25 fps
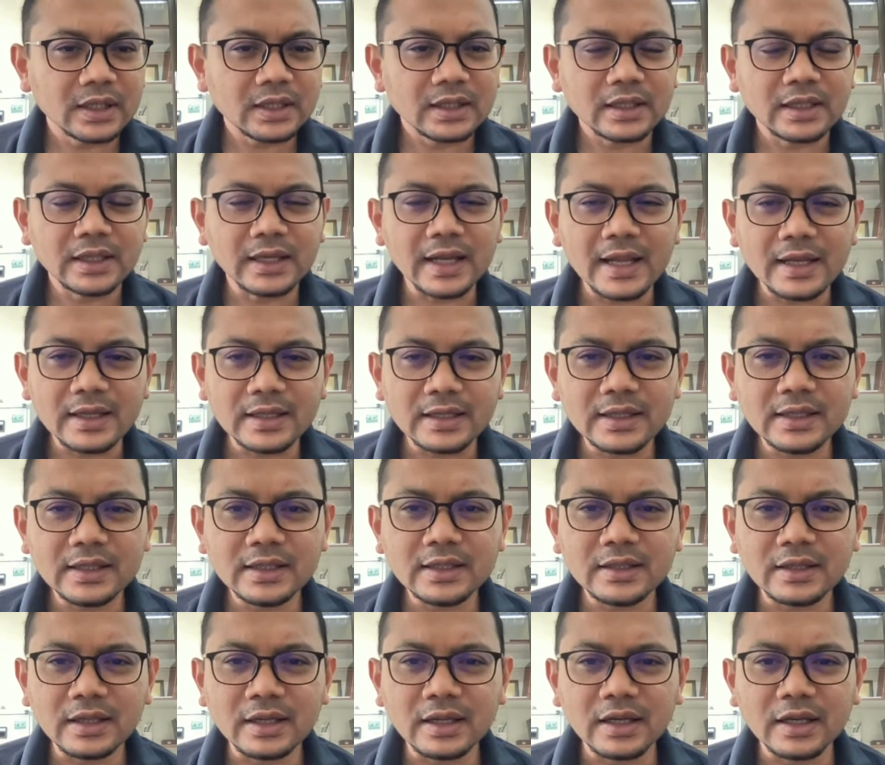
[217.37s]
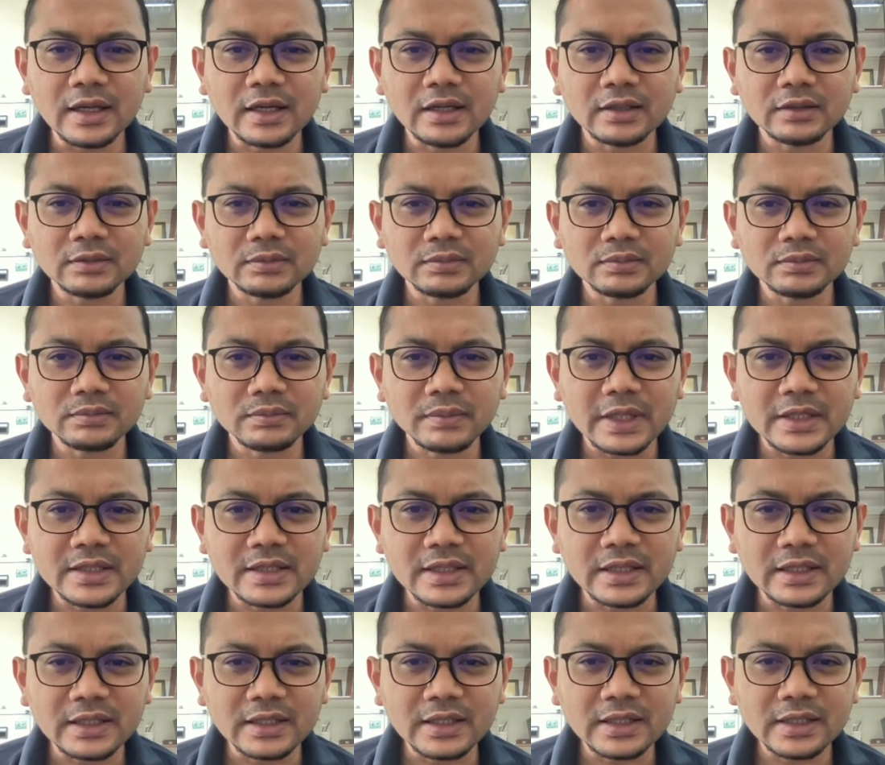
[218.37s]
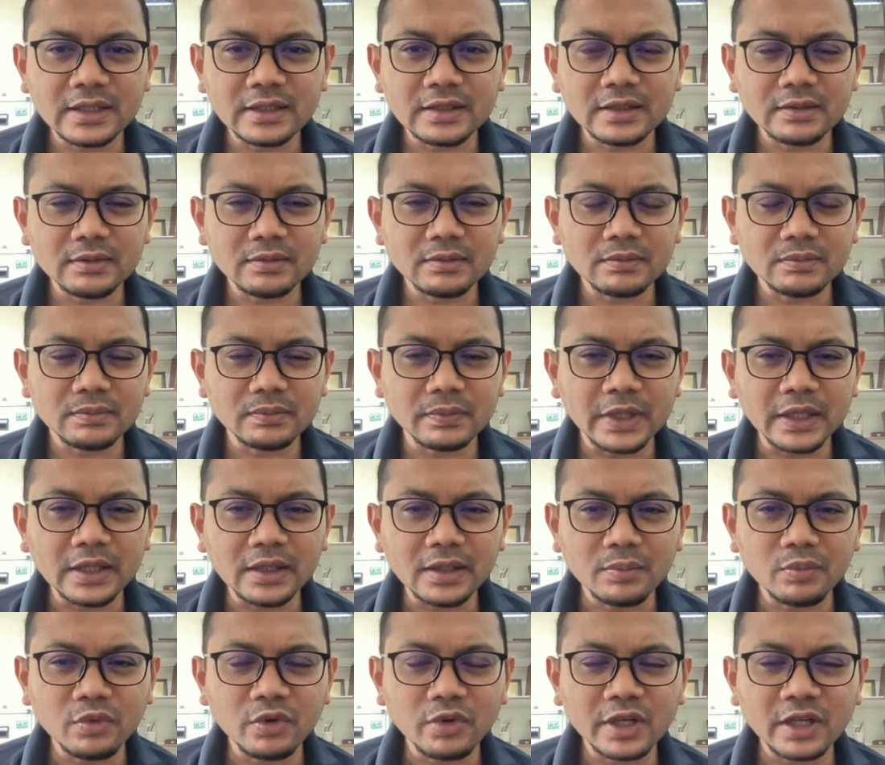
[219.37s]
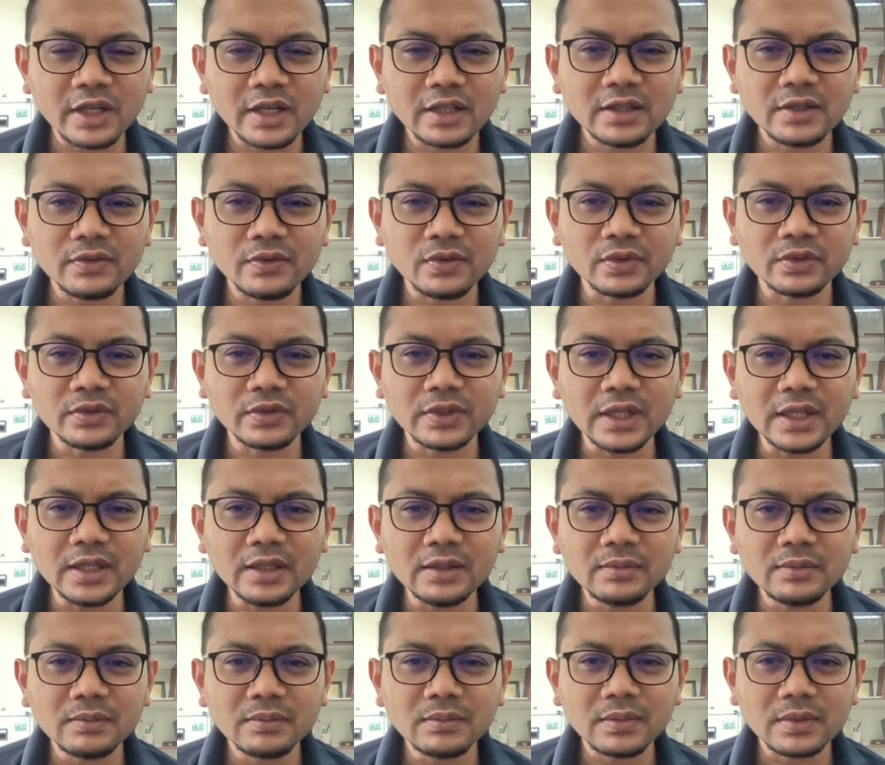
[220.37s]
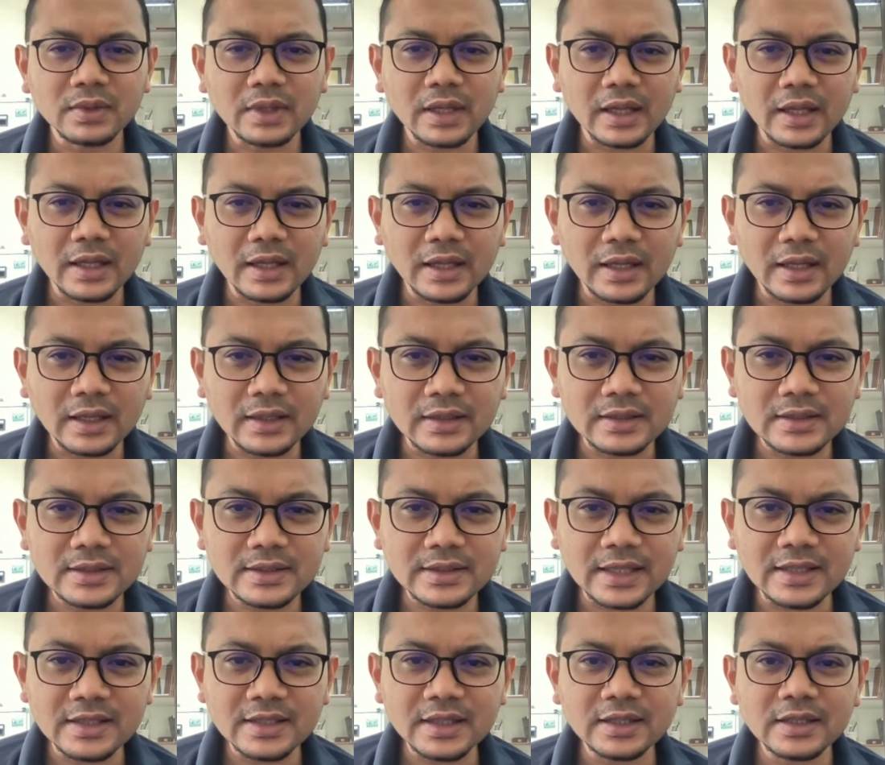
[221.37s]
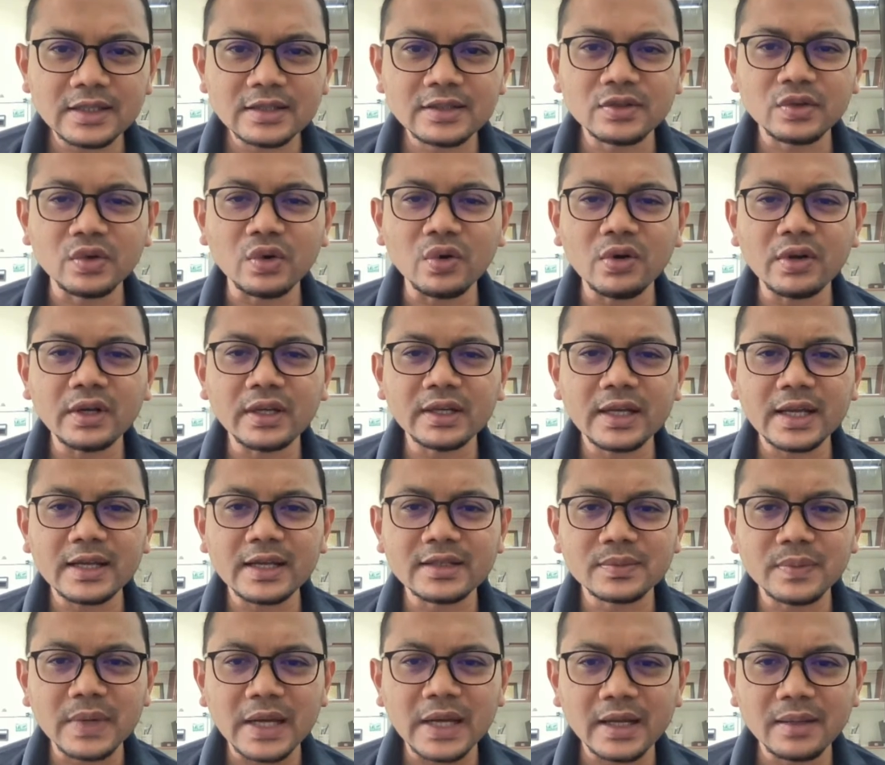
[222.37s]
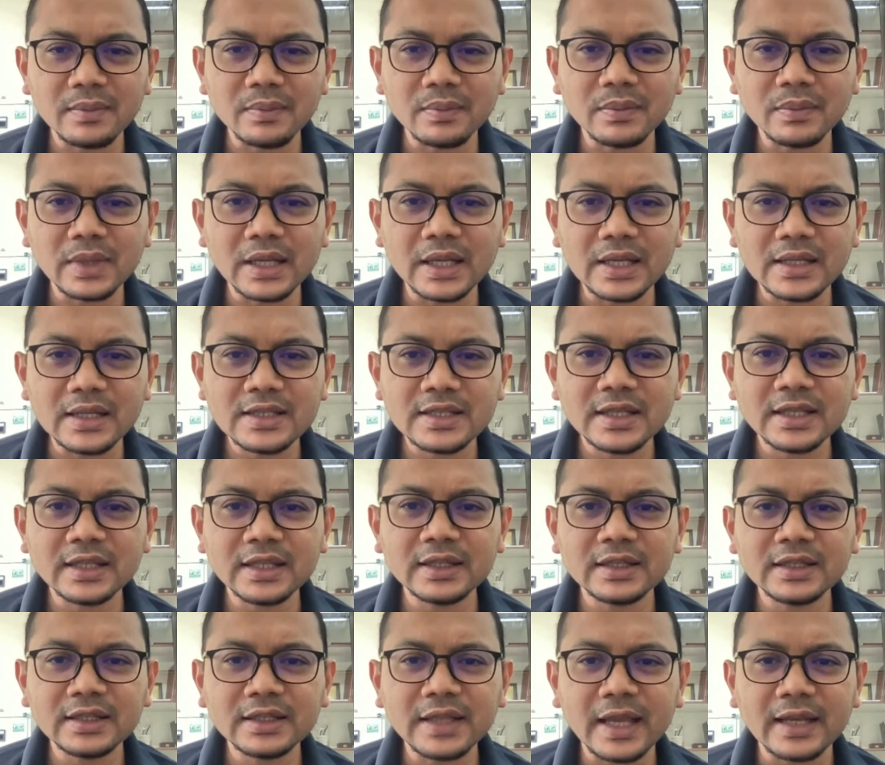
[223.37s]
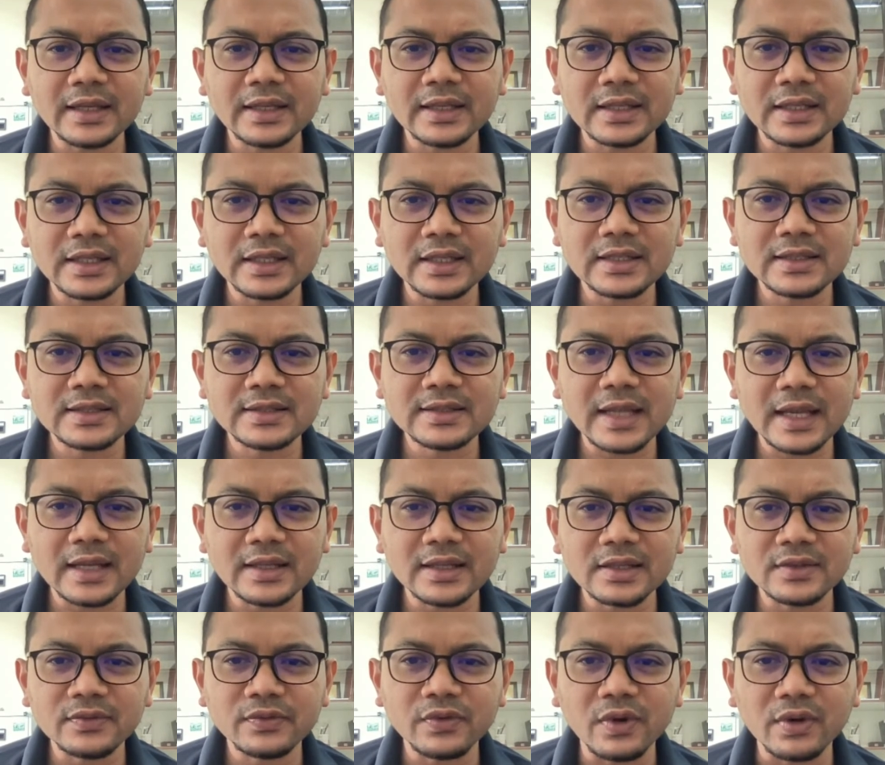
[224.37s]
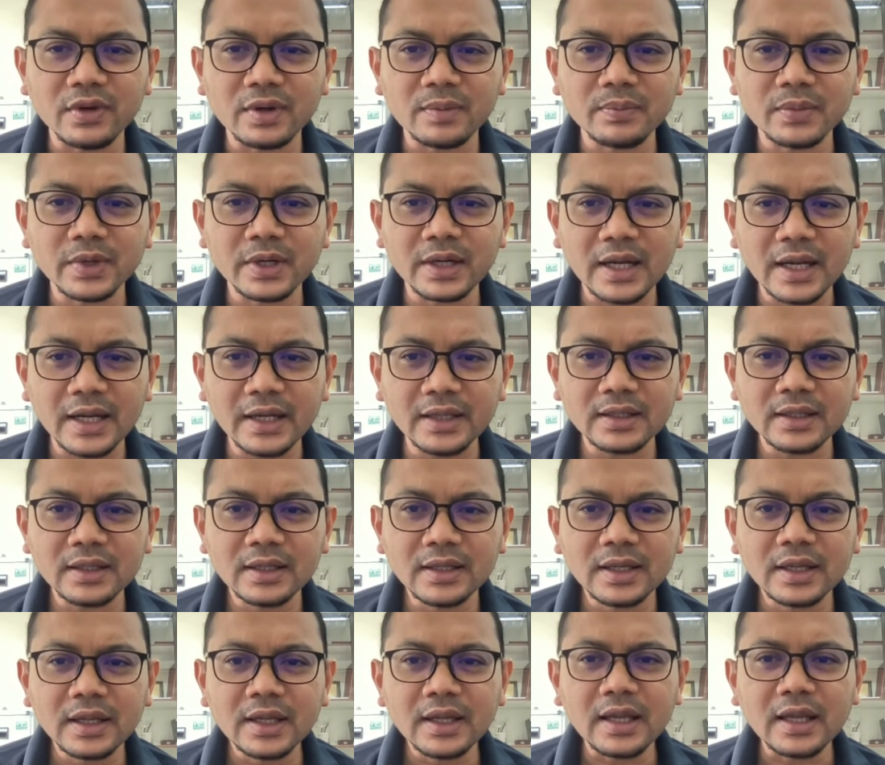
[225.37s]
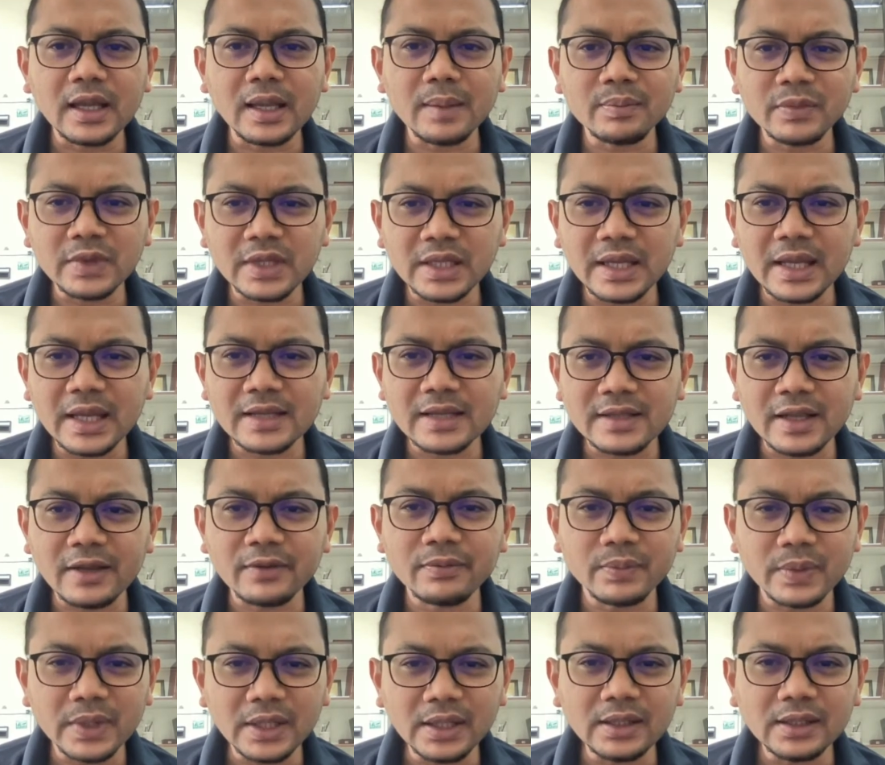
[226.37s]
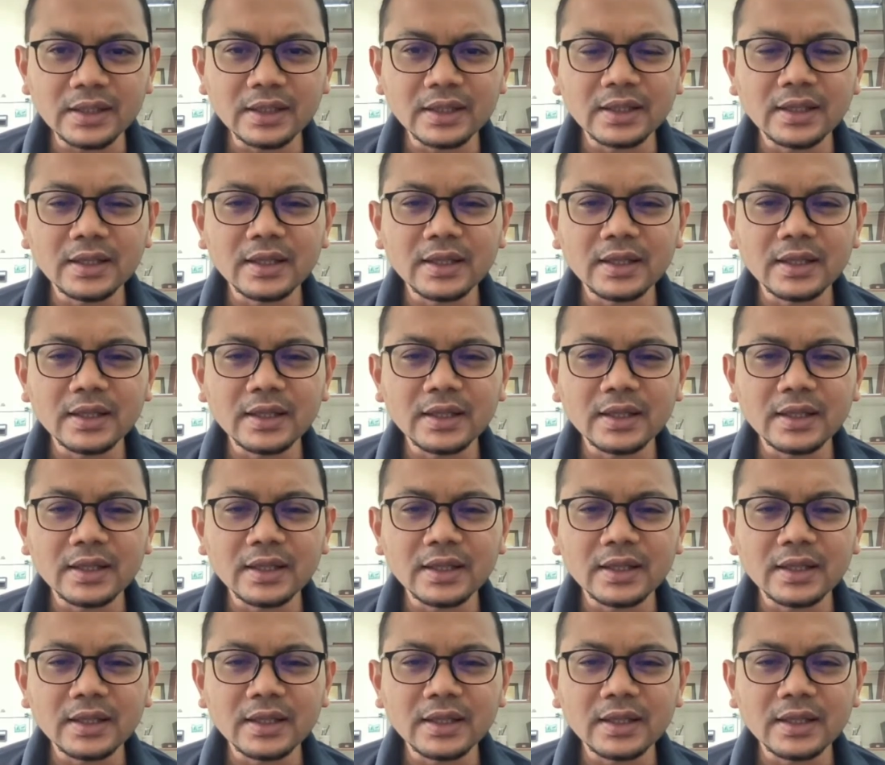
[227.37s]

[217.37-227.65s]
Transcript: gladly, basically, being a moderator for today. And this session is co-organized by Malaysian Technical Standards Forum Berhad, MTSFB,